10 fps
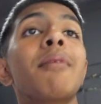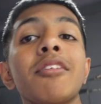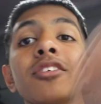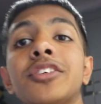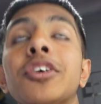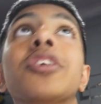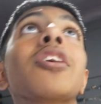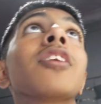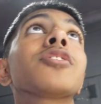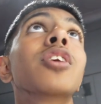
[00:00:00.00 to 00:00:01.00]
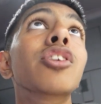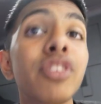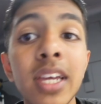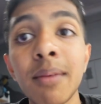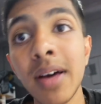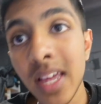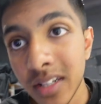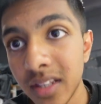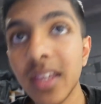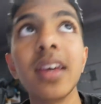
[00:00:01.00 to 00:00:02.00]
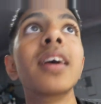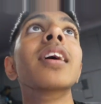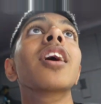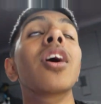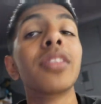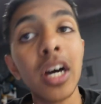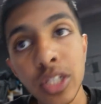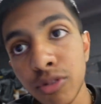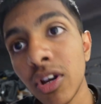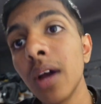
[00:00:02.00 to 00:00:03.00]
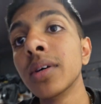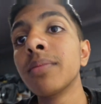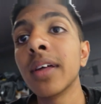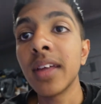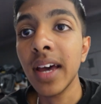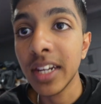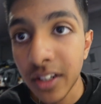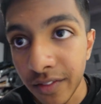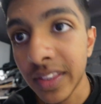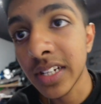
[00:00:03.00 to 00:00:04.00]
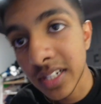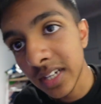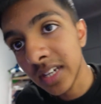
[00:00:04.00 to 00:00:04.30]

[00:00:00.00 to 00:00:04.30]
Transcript: I might as well just show you lots. So 100k by the end of the year, 1,000 subscribers by the end of this